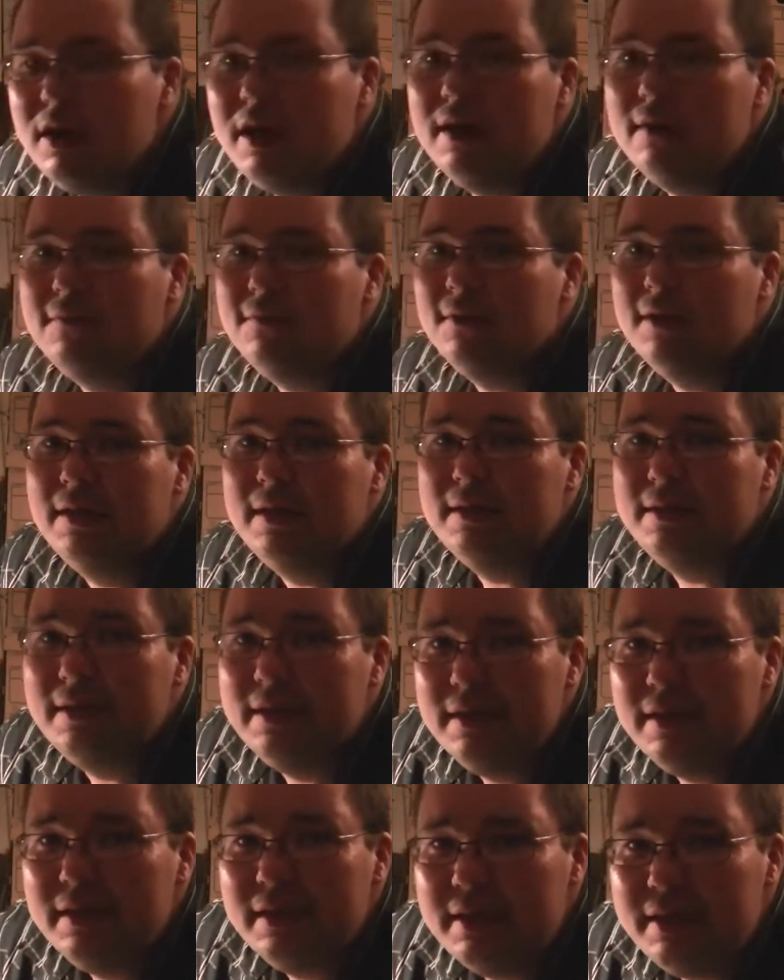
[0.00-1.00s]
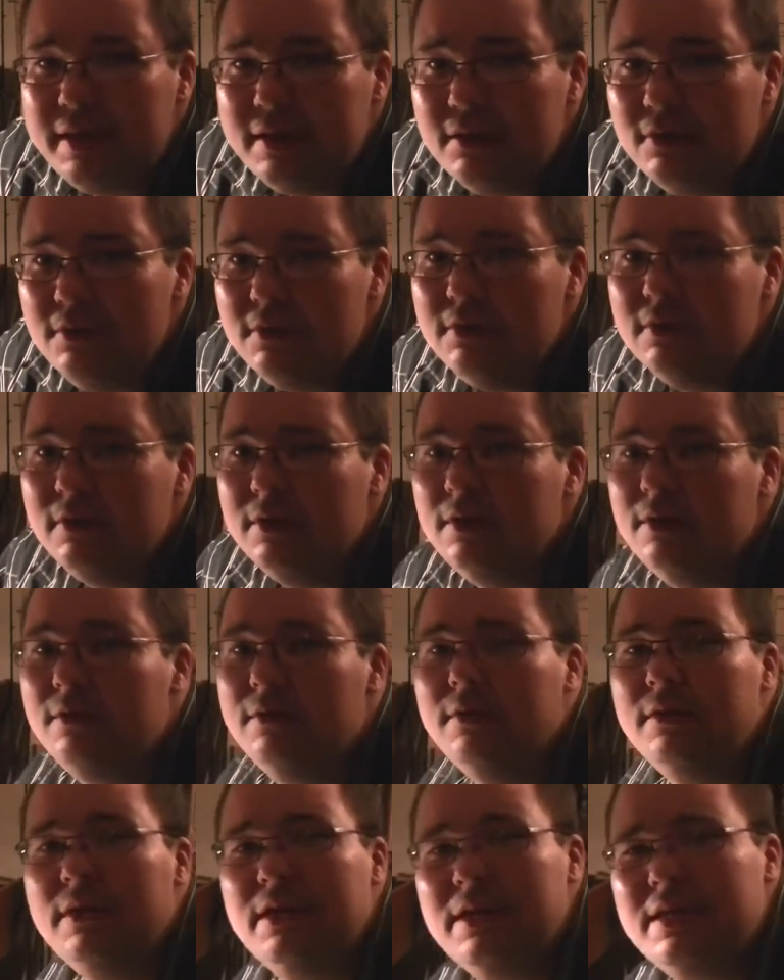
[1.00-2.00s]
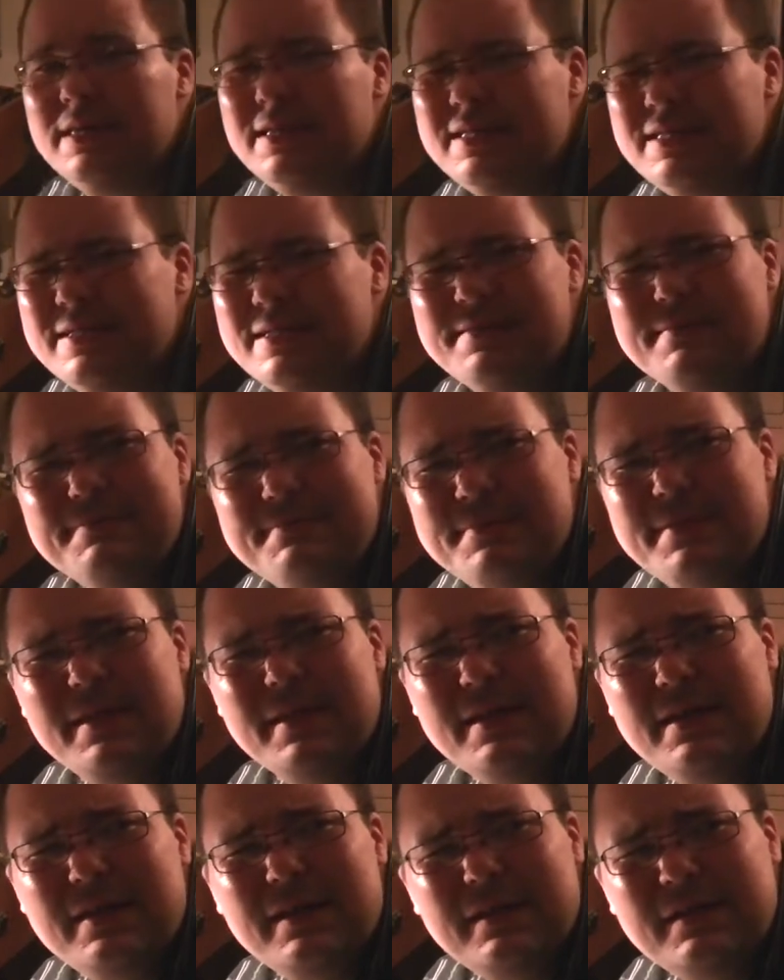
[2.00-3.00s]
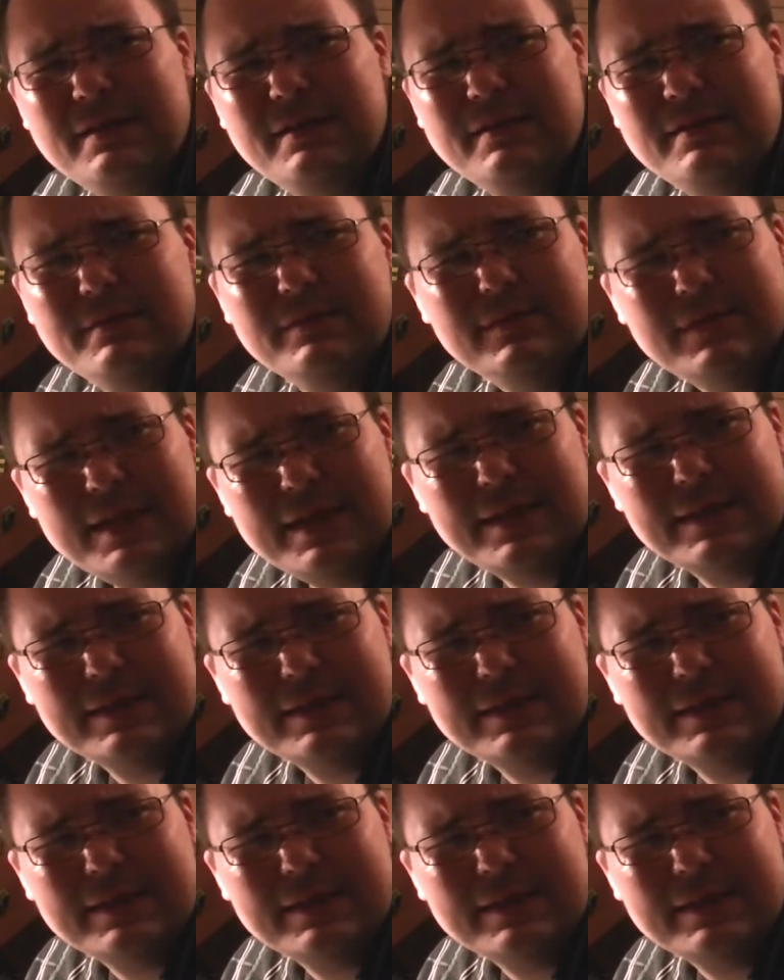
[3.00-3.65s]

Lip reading: down for anything illegal. Like I